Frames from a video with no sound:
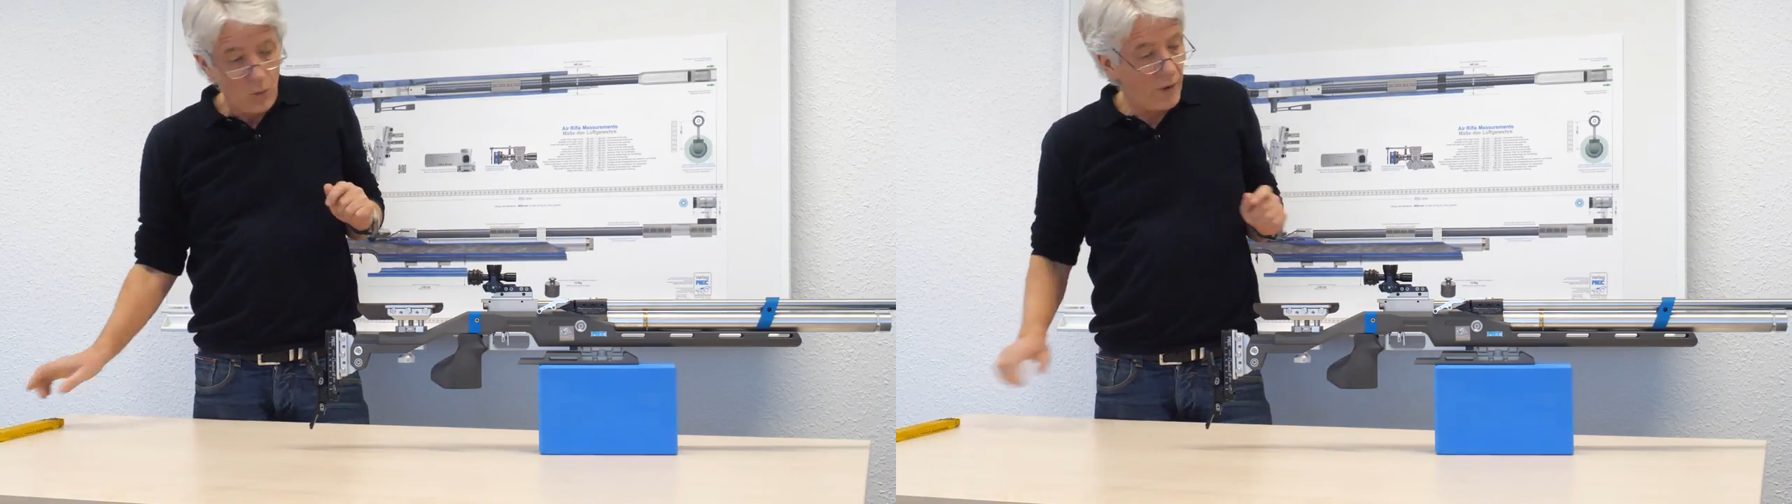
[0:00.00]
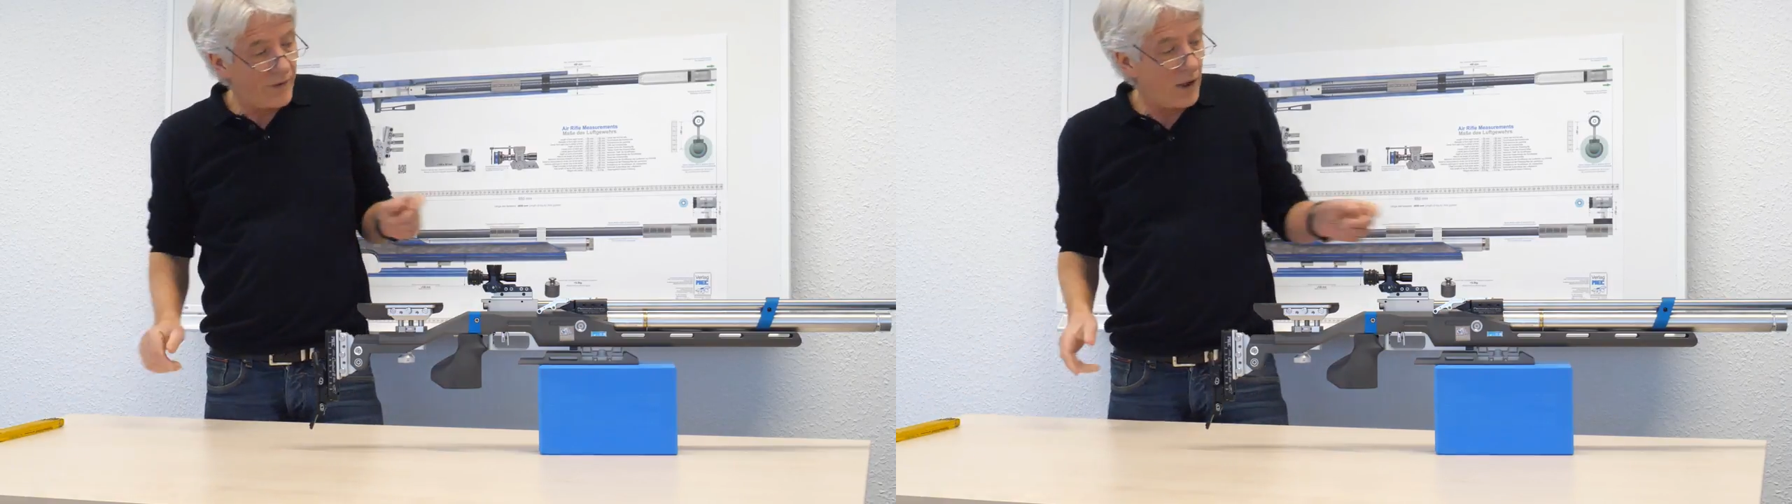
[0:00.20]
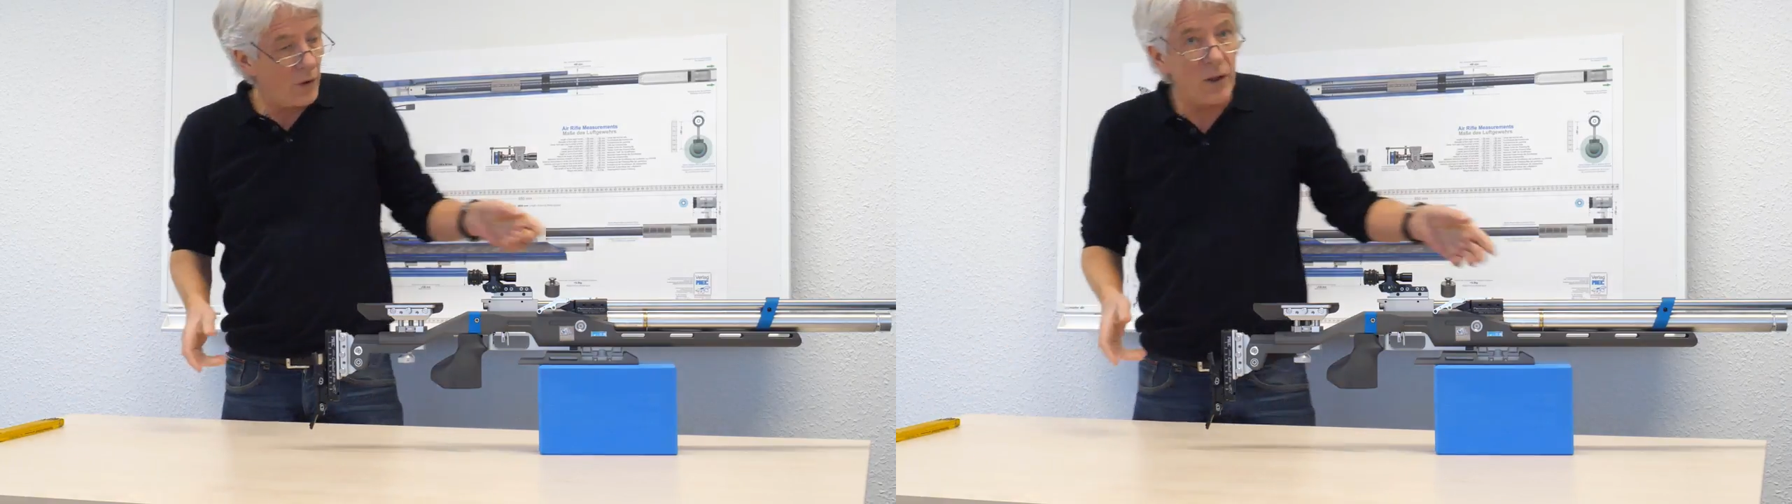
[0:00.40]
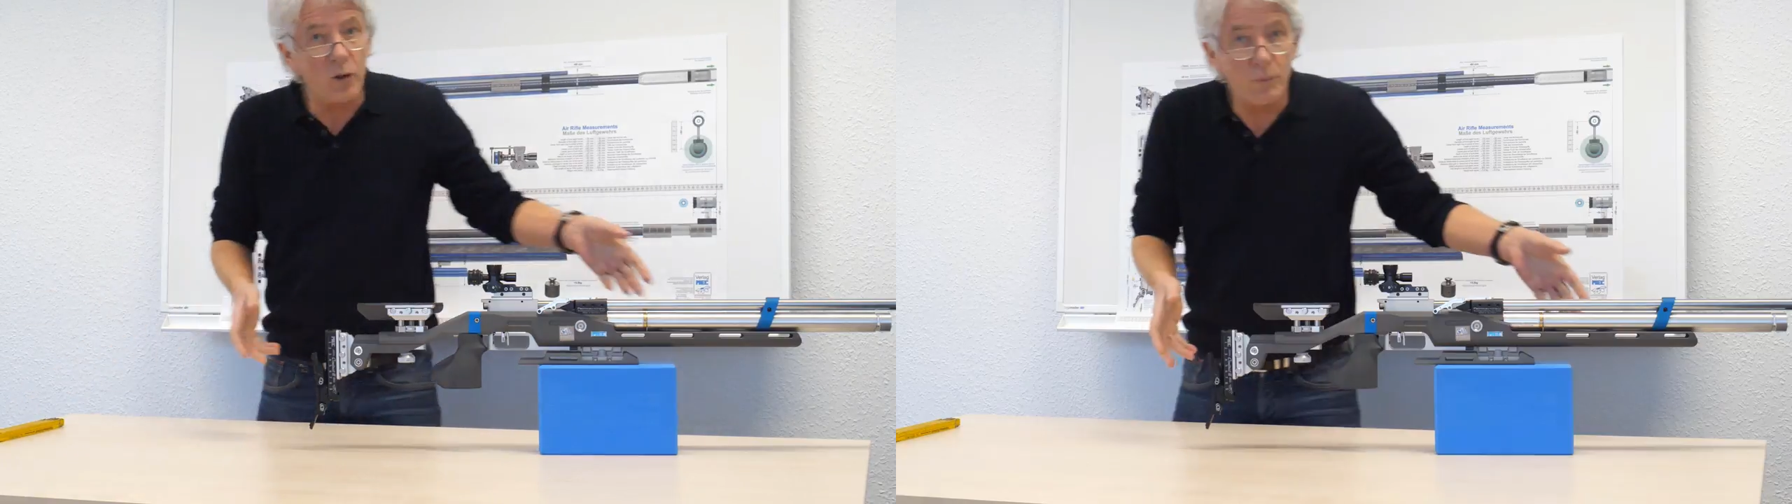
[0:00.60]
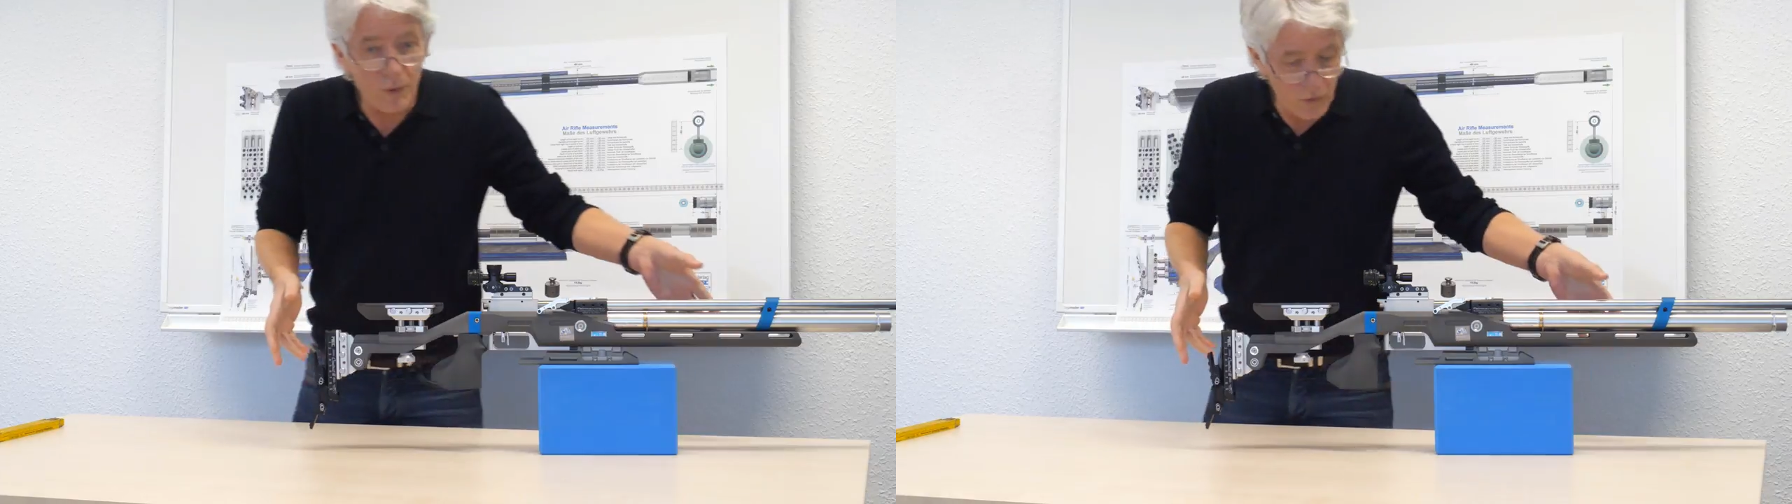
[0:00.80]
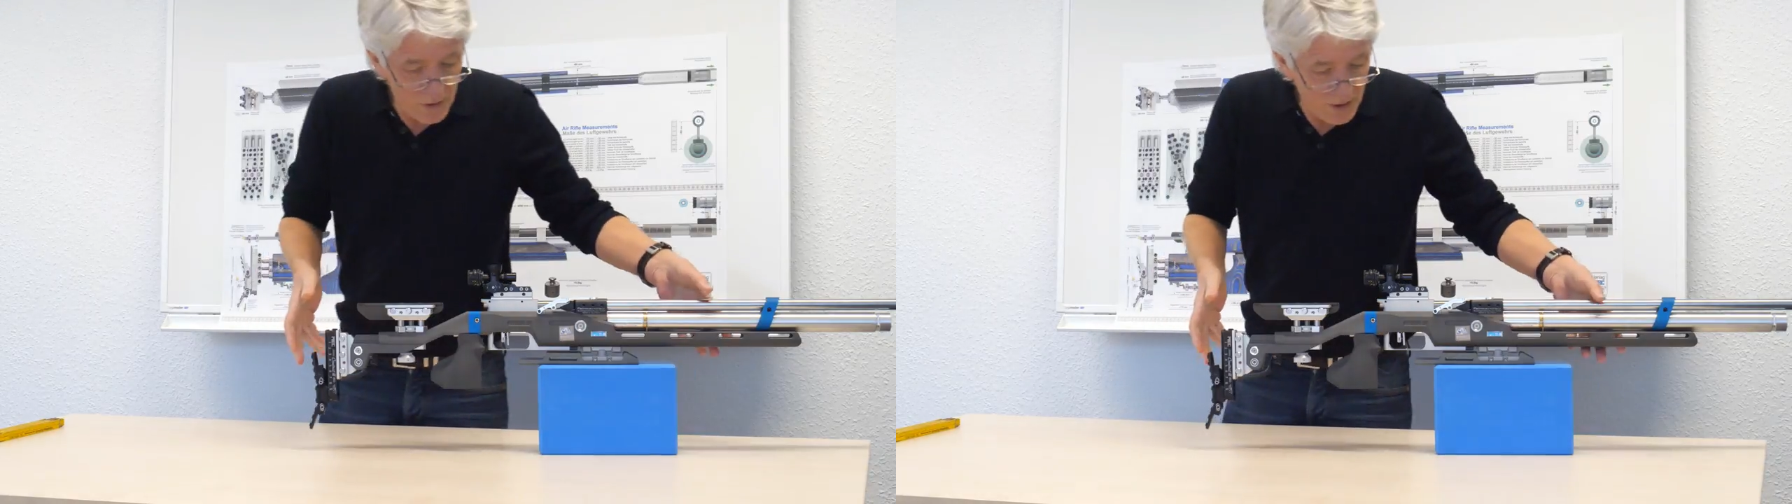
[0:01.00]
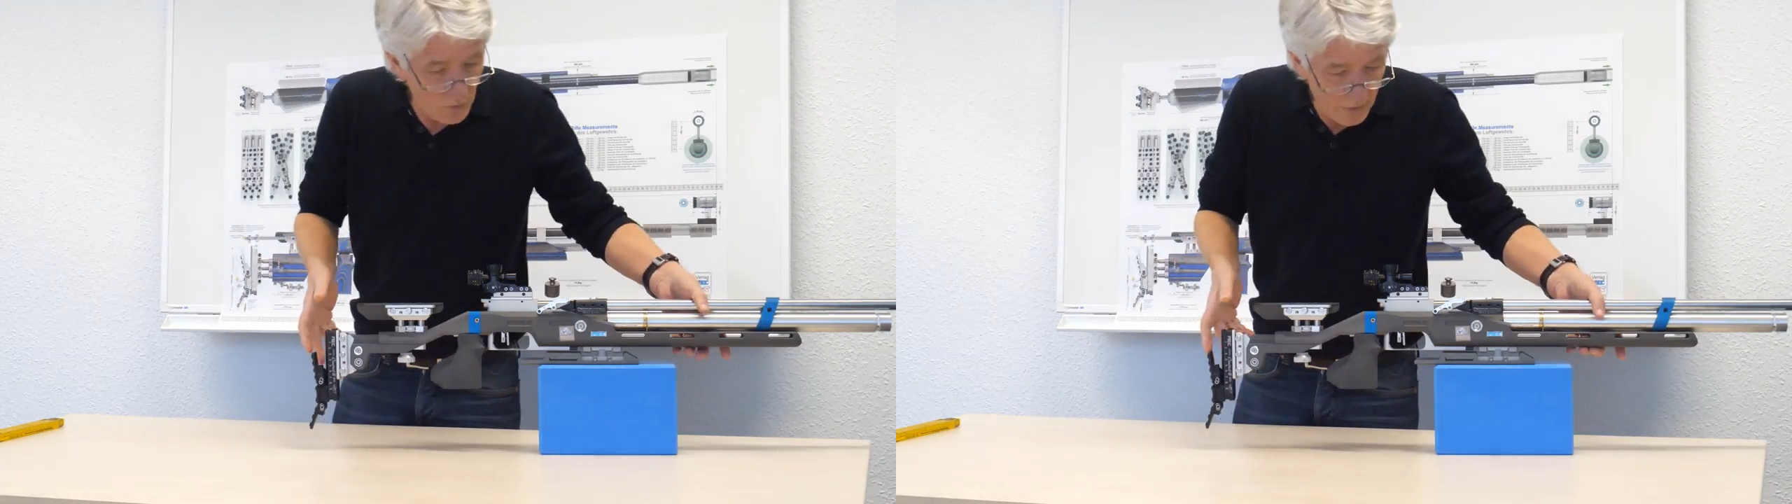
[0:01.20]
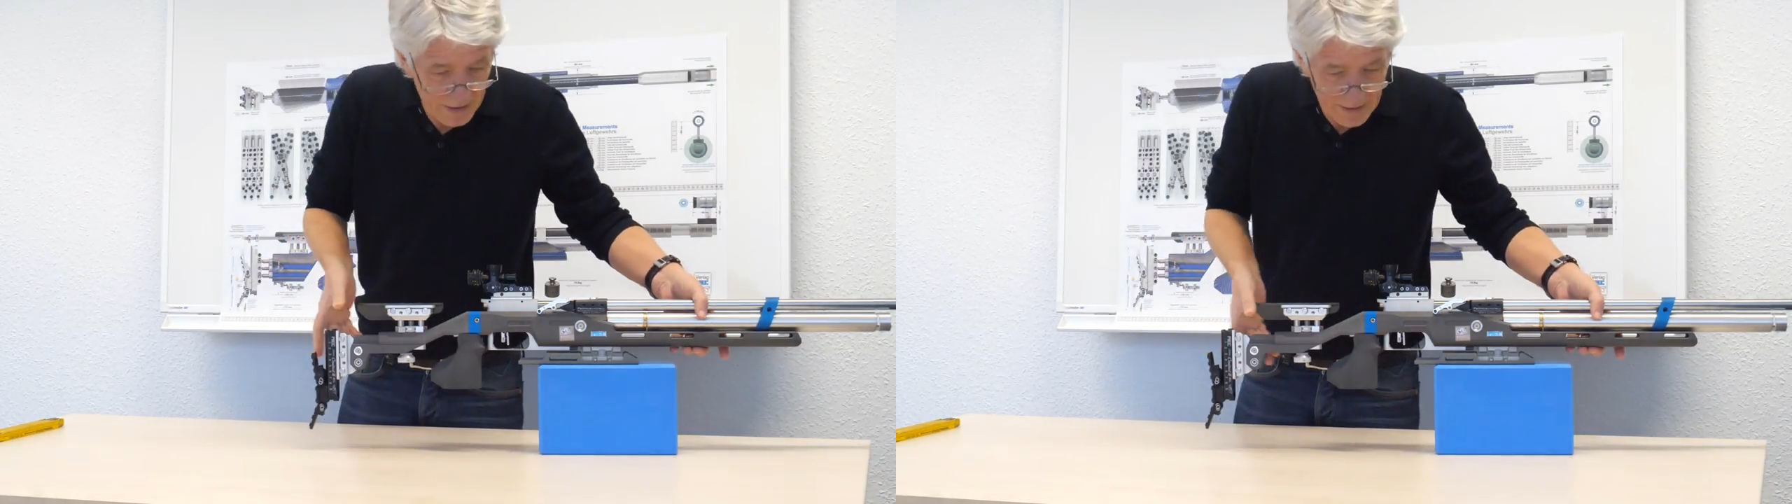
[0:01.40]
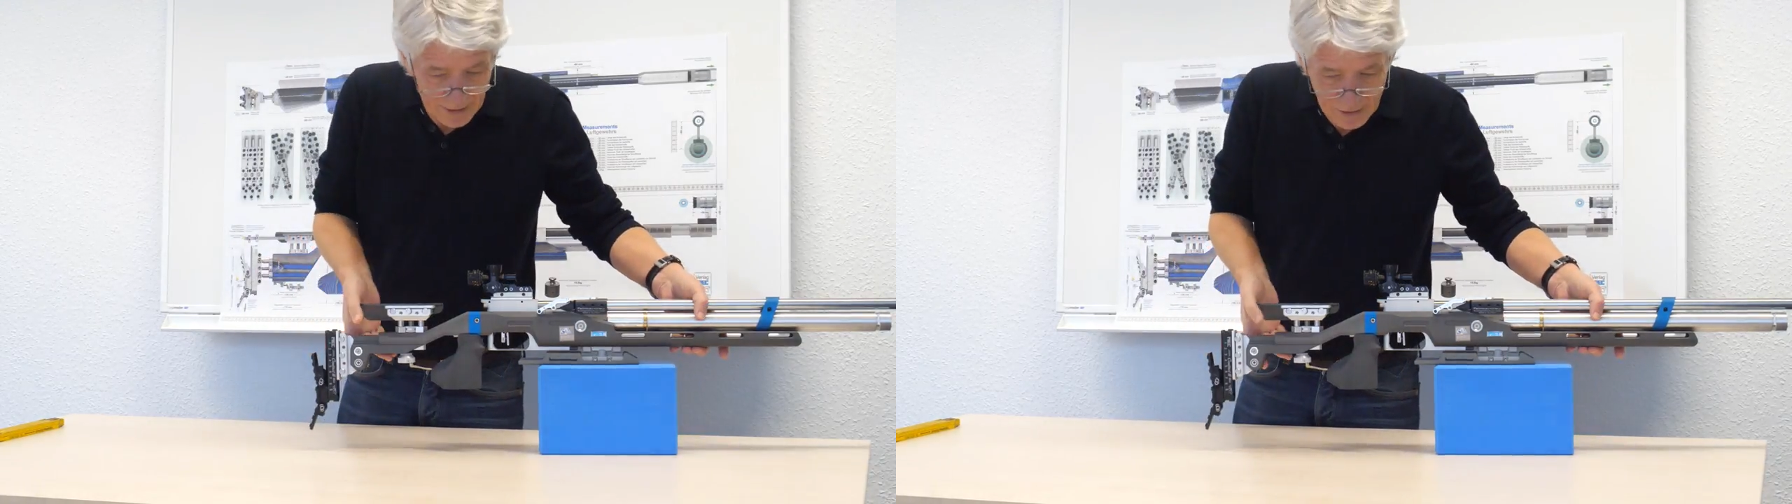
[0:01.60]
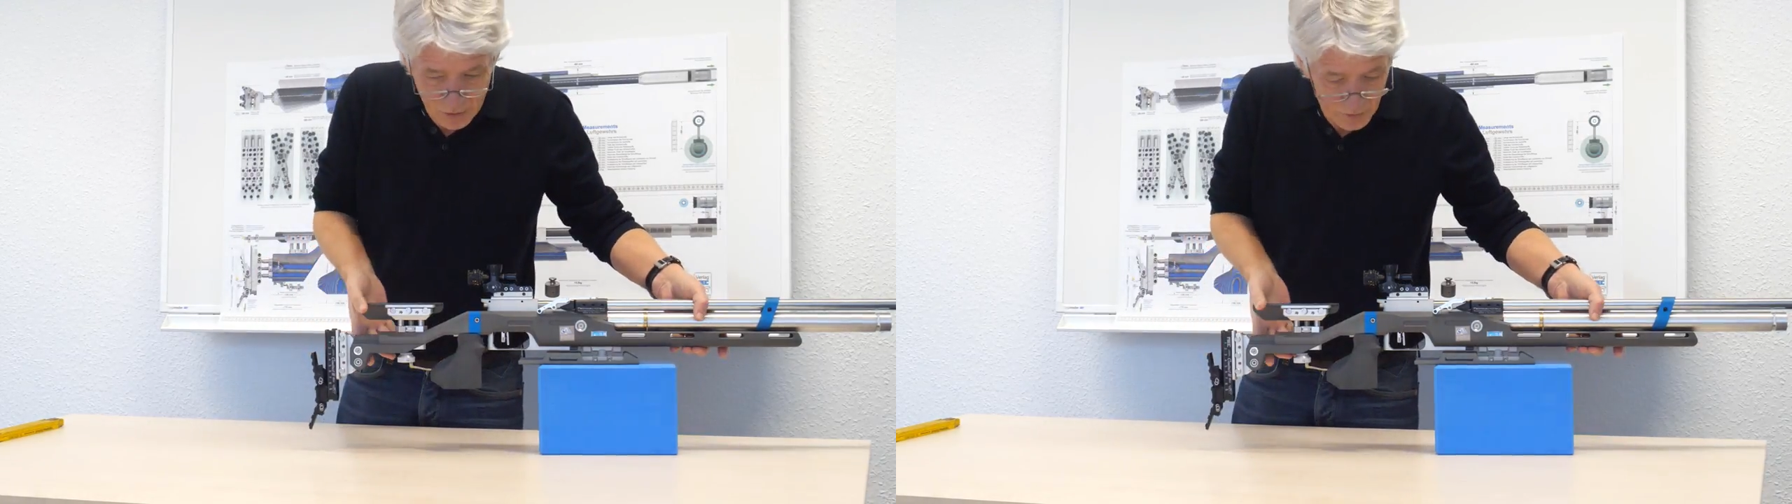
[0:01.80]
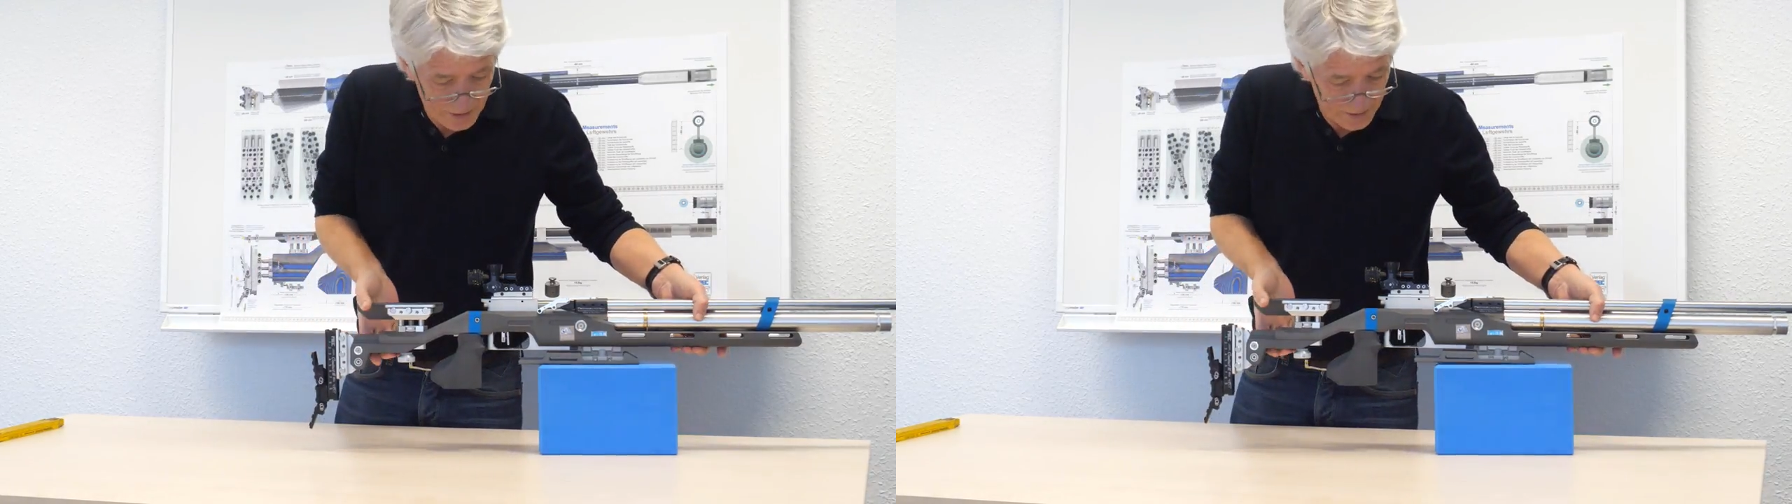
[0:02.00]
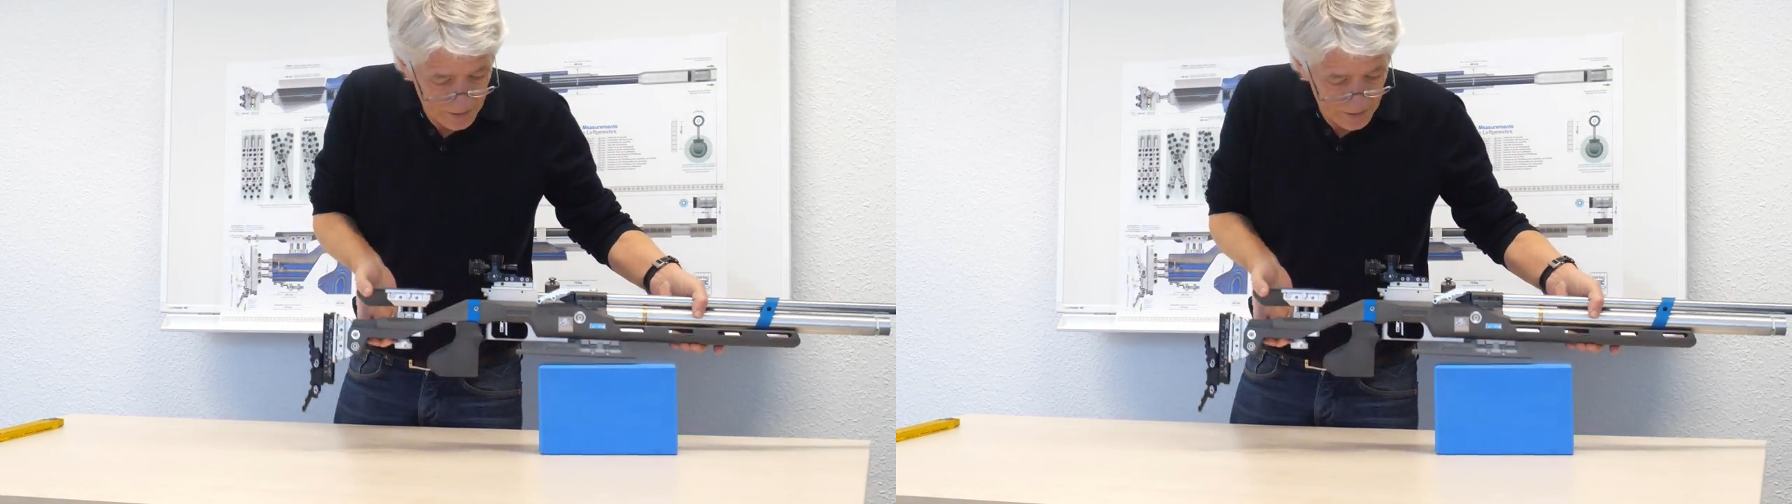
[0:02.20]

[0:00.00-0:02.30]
With our new poster we can do it